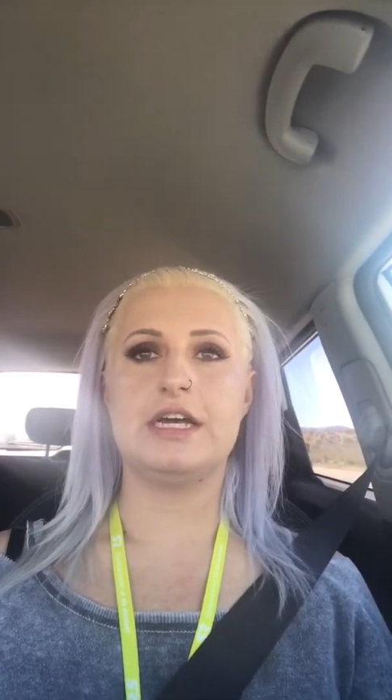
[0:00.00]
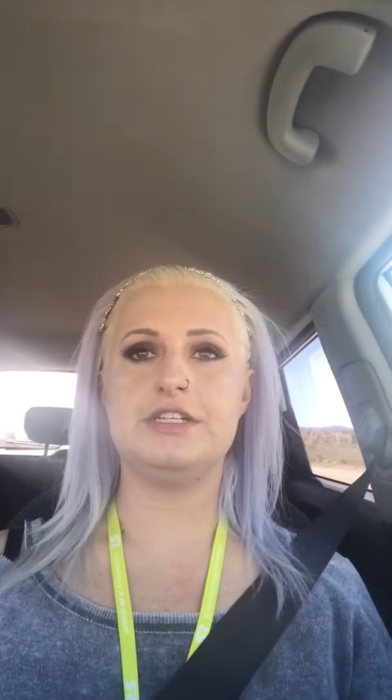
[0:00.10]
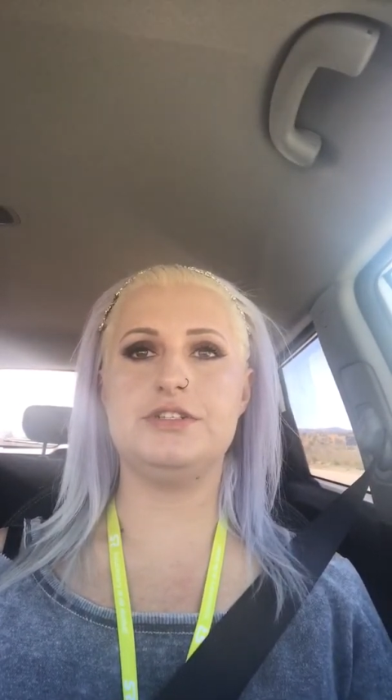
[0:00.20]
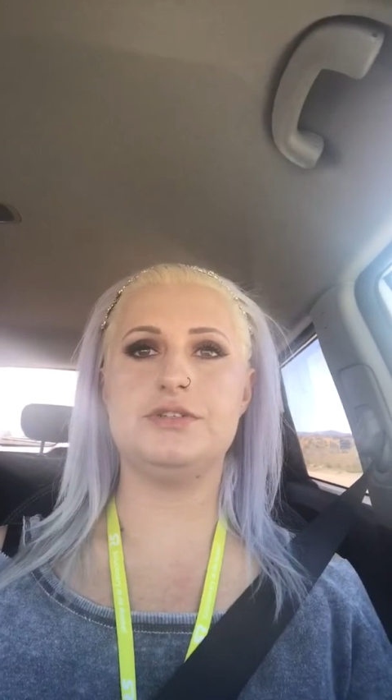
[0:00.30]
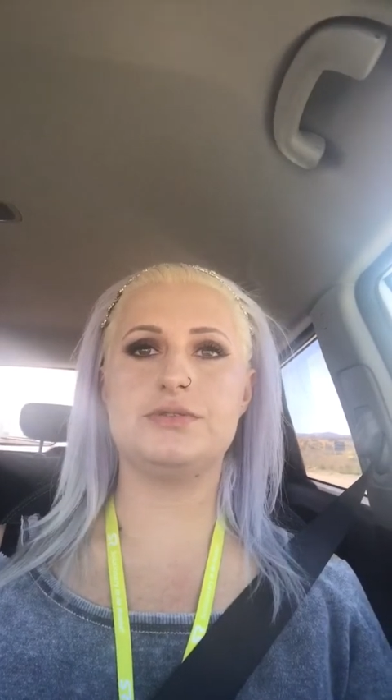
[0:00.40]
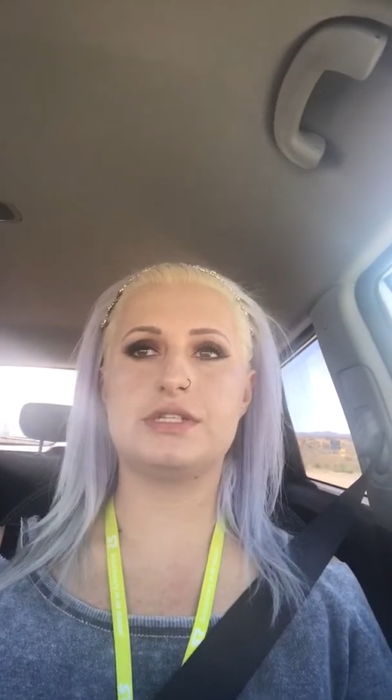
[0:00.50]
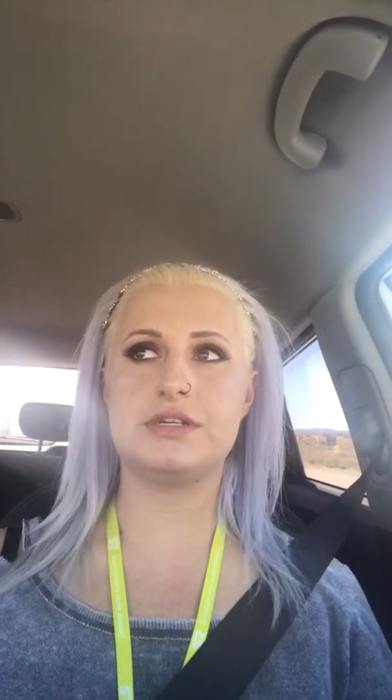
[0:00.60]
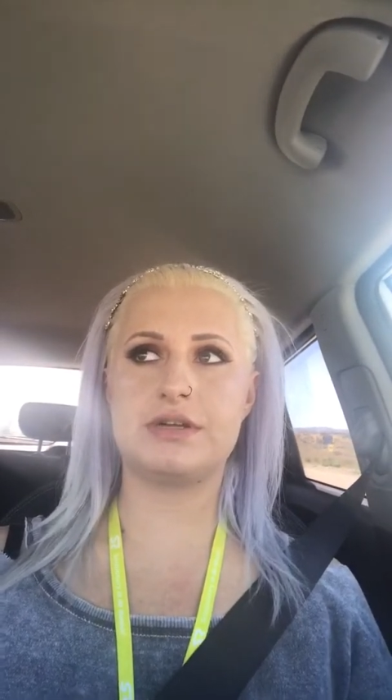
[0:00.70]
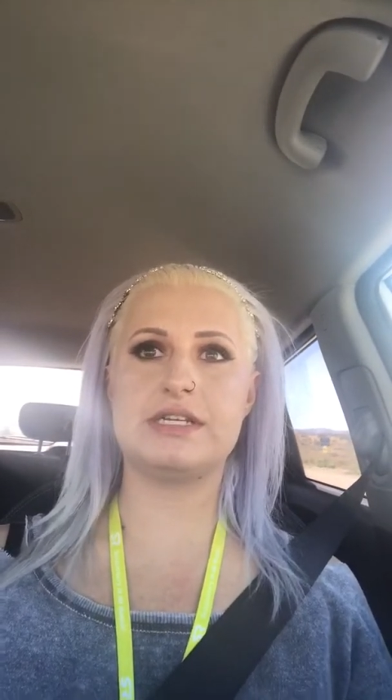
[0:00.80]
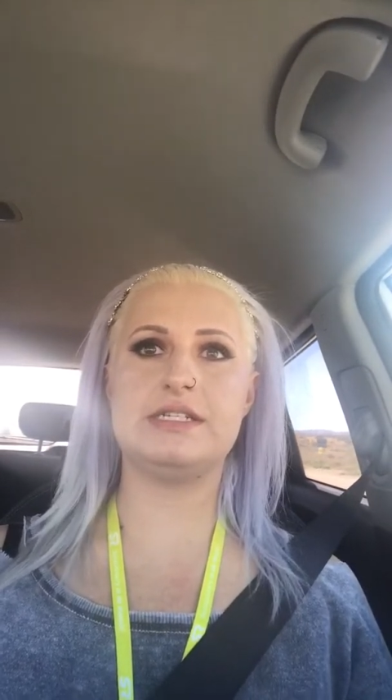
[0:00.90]
I do
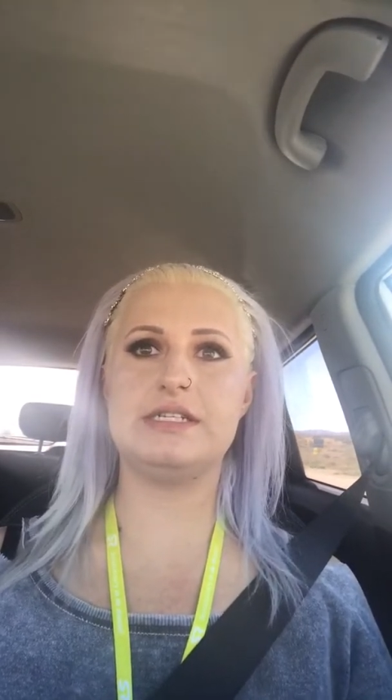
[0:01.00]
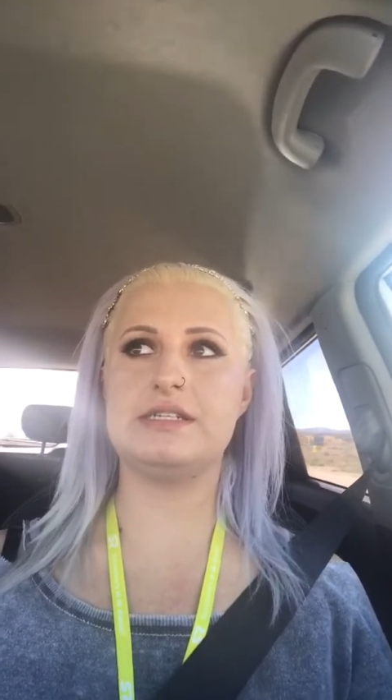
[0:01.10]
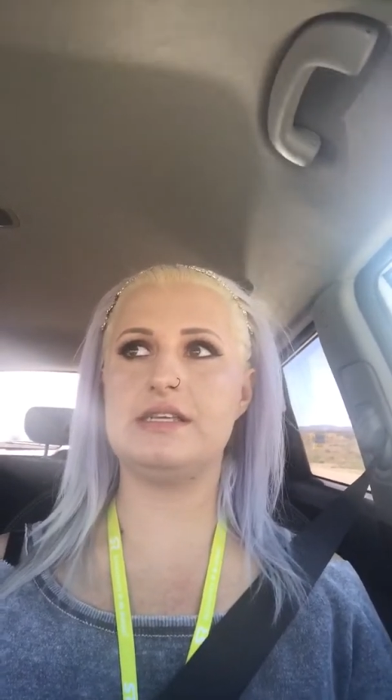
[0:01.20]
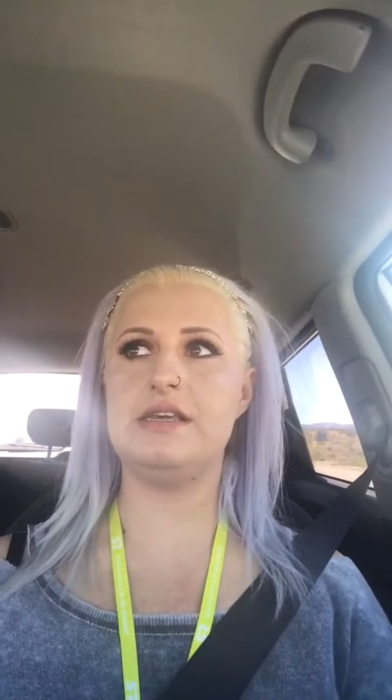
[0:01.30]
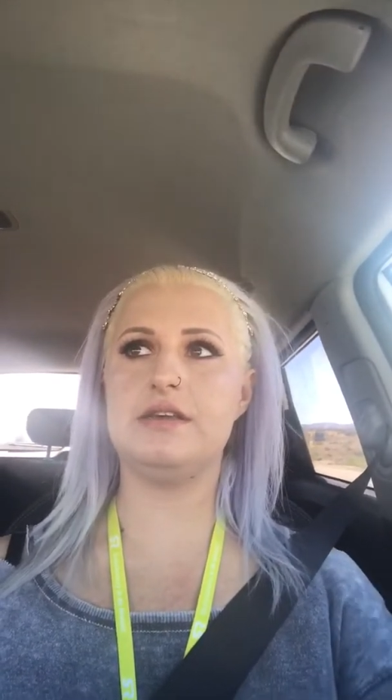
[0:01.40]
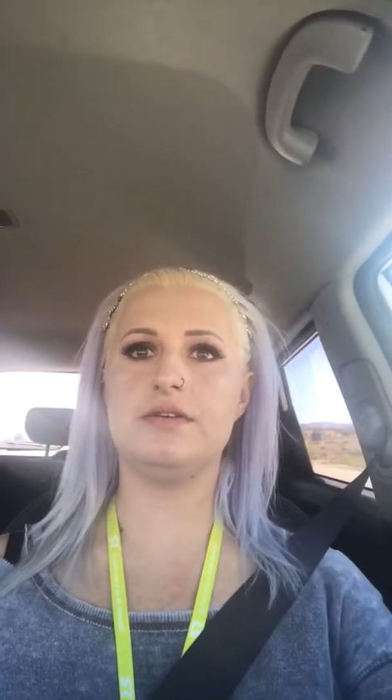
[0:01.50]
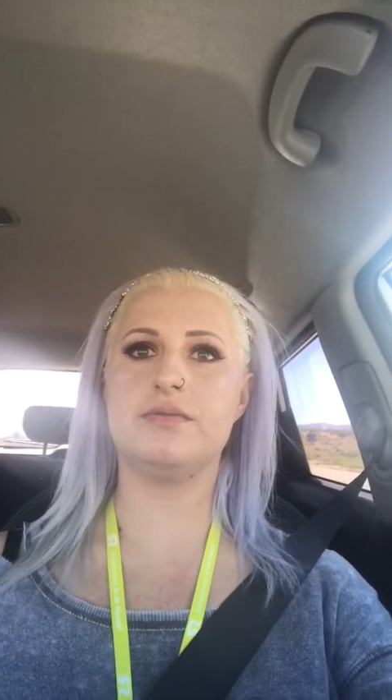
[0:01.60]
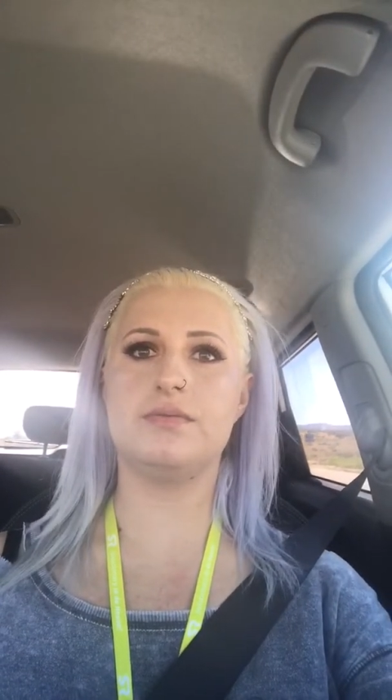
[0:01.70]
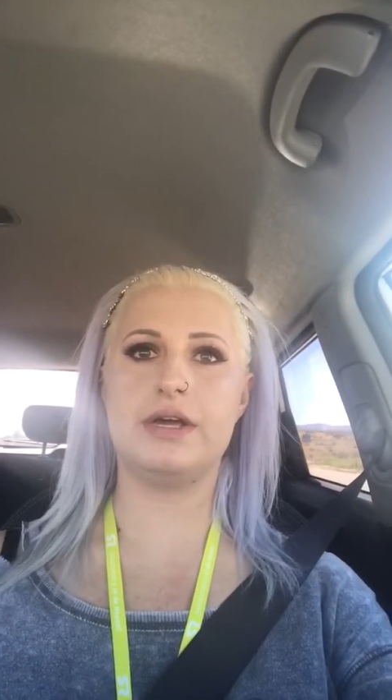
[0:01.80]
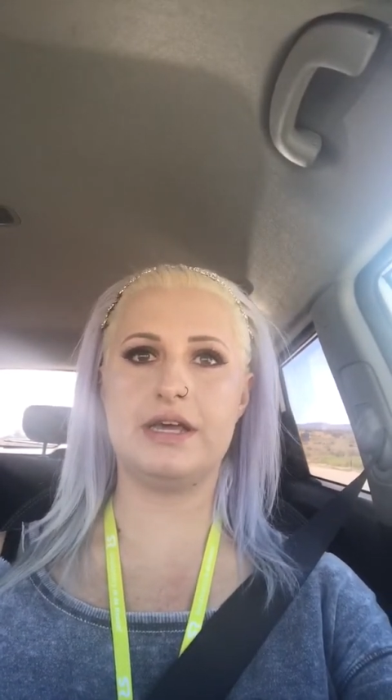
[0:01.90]
still get dizzy
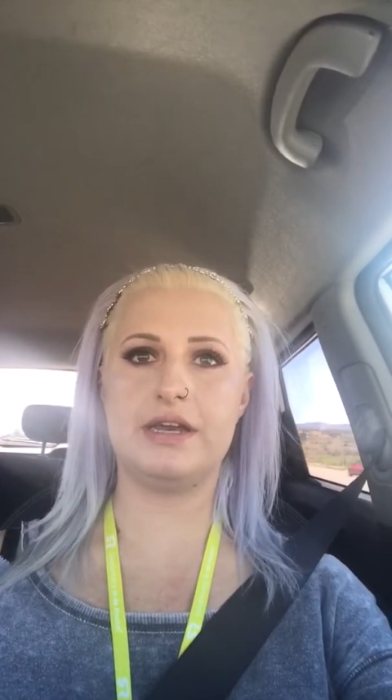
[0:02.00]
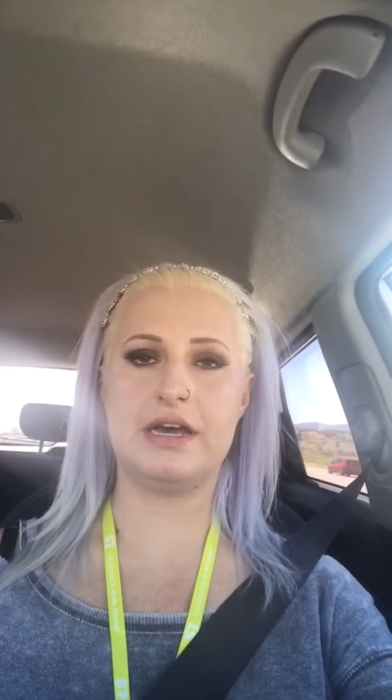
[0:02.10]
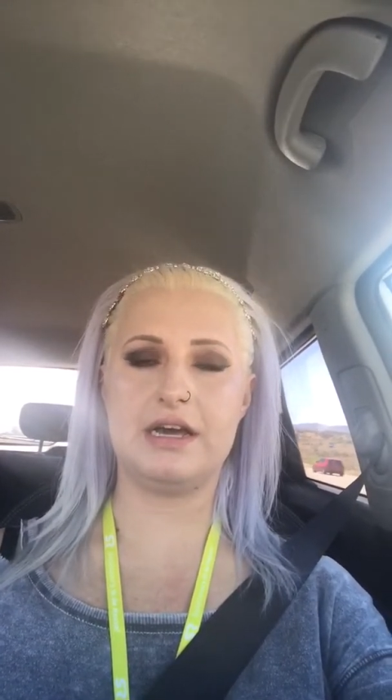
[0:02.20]
when